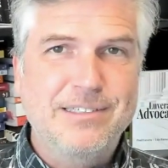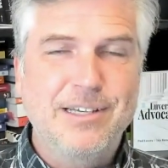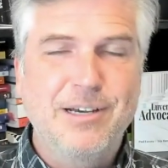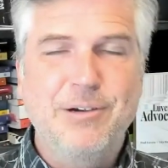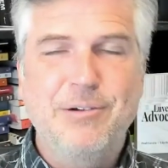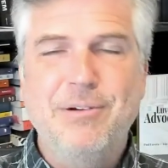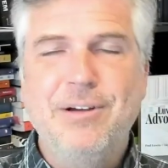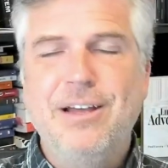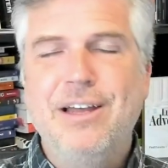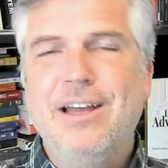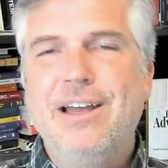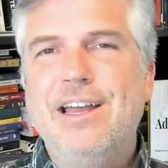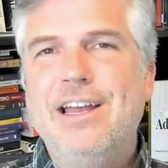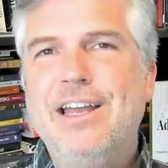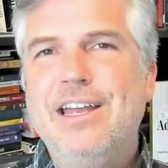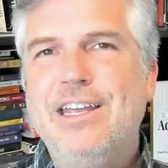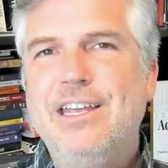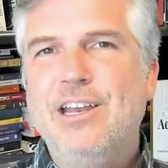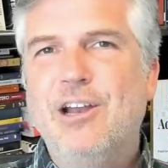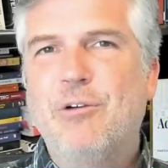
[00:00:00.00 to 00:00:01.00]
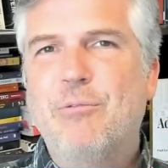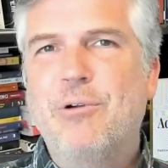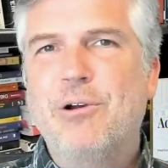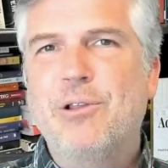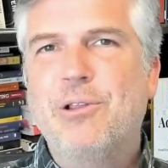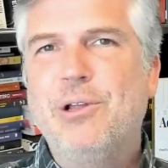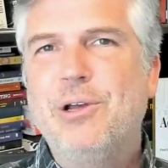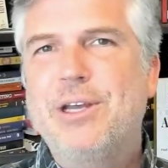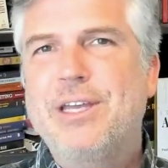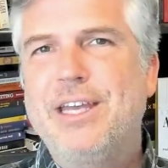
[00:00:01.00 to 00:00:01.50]
So, you know, we're
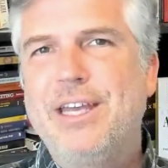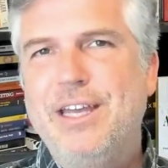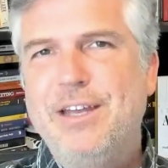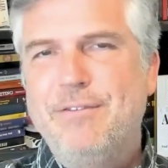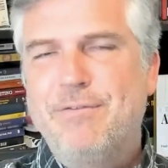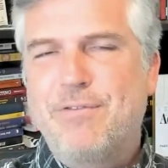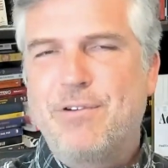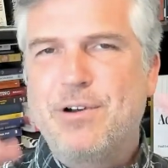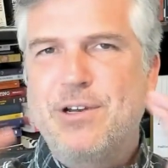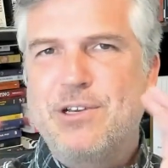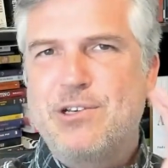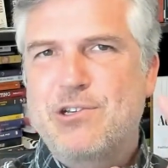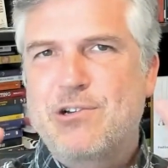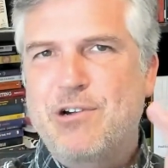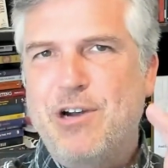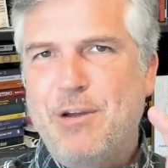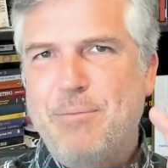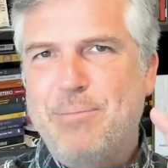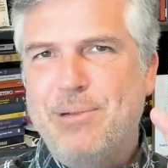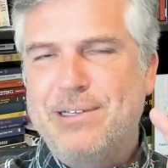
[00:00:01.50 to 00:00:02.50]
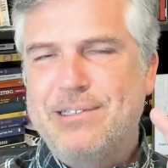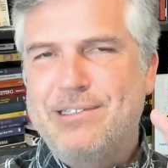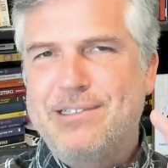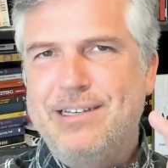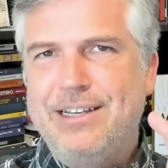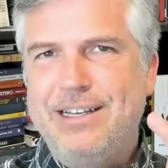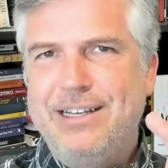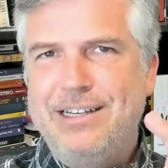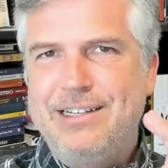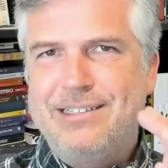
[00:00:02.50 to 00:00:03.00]
looking for
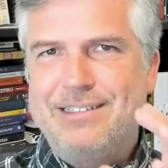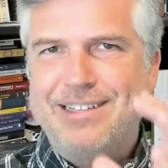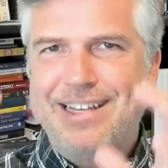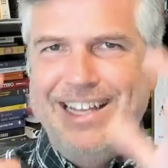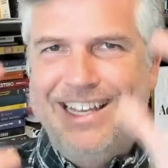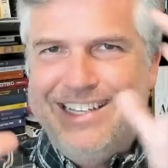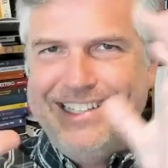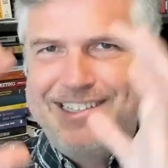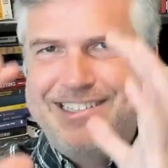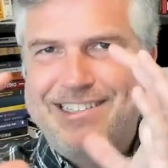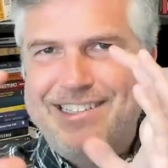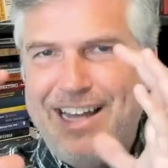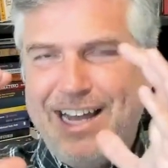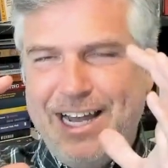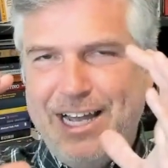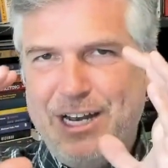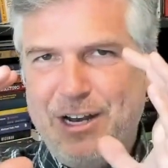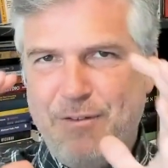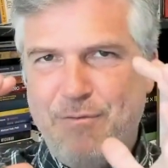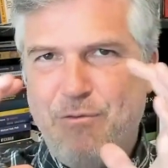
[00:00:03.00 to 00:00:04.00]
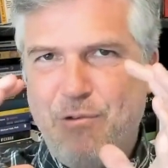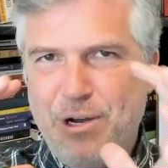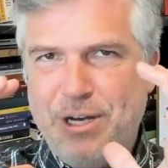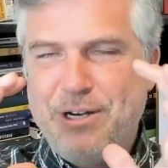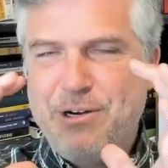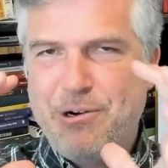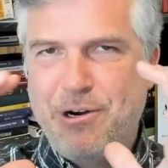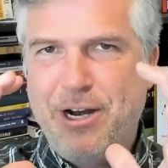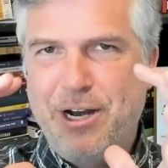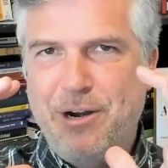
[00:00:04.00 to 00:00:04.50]
discrepancies inside of
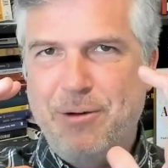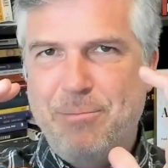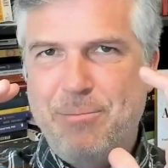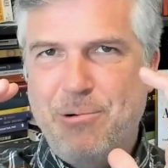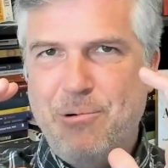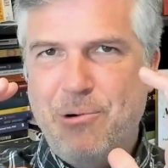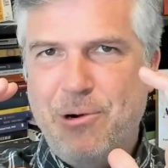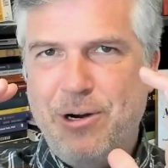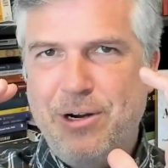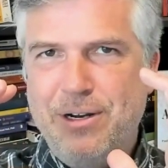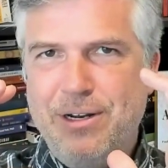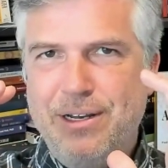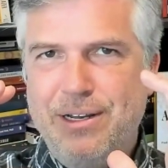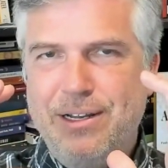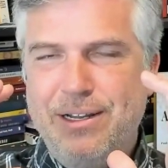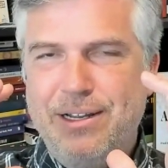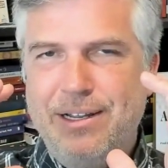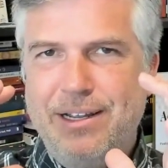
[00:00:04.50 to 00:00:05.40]
one credit report,